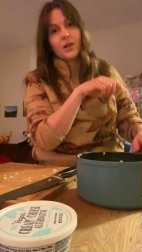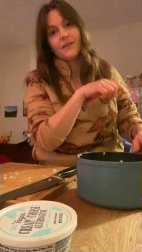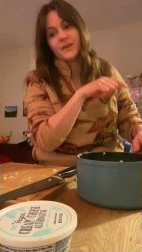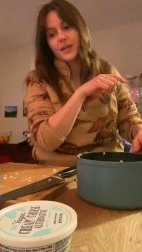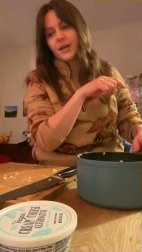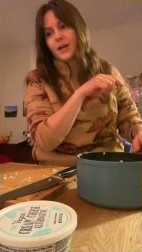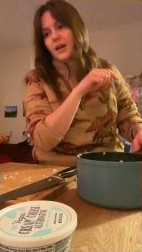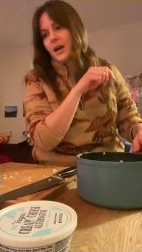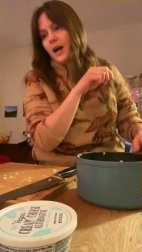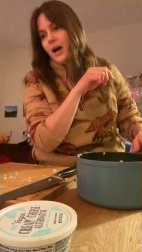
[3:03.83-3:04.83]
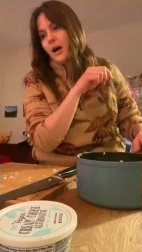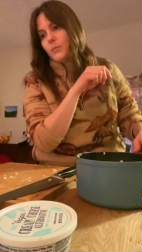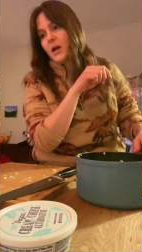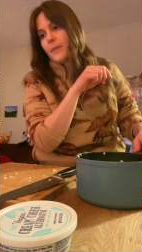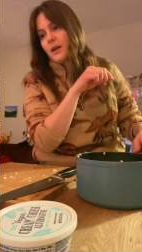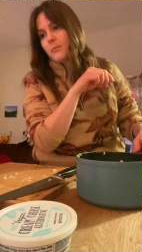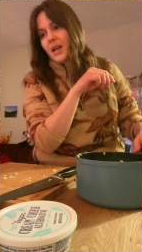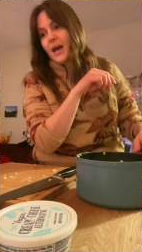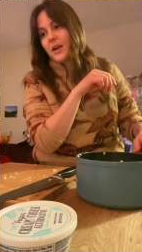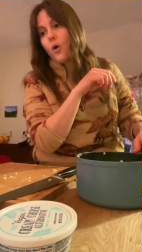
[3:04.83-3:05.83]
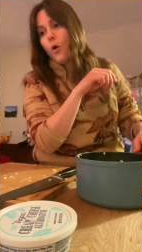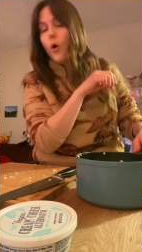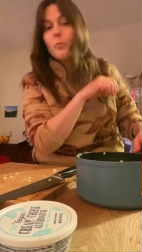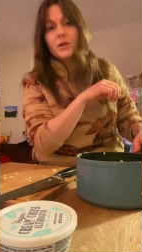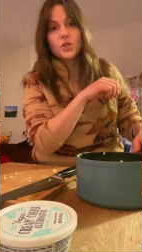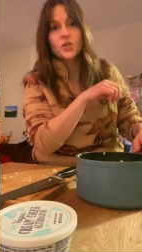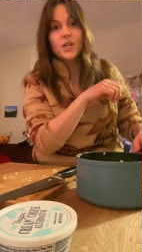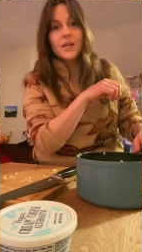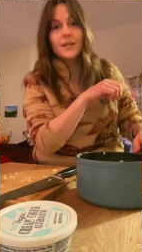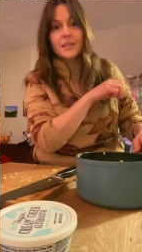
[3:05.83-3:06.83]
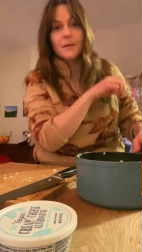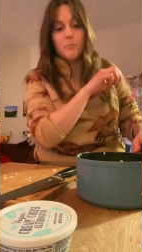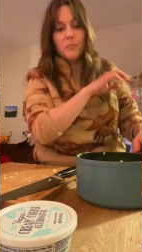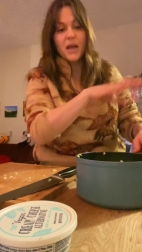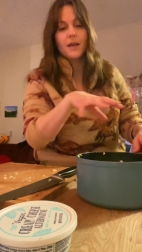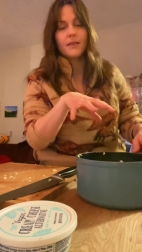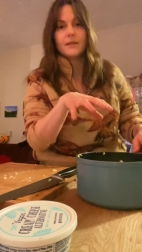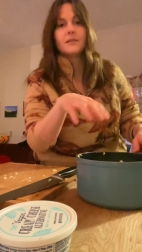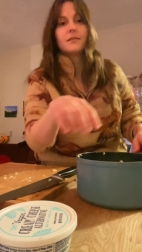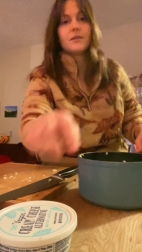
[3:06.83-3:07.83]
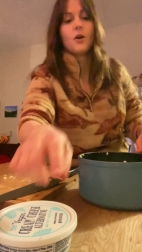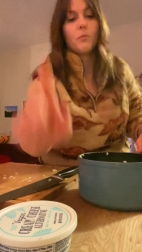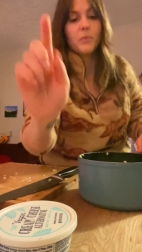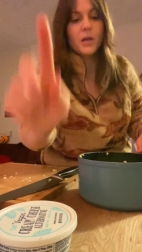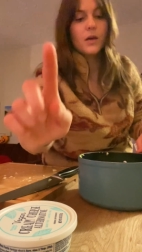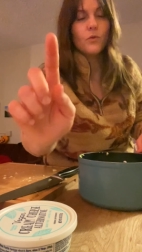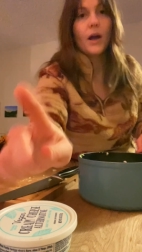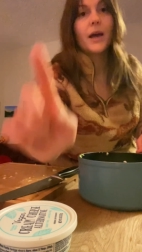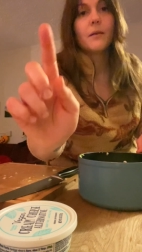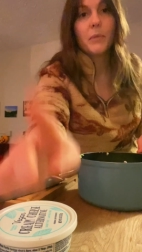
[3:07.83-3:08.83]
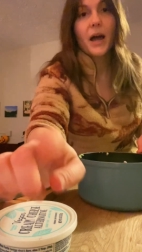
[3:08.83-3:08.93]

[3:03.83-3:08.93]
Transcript: oven. And then I'm gonna add a whole bunch of cheese and bake this, so be right back.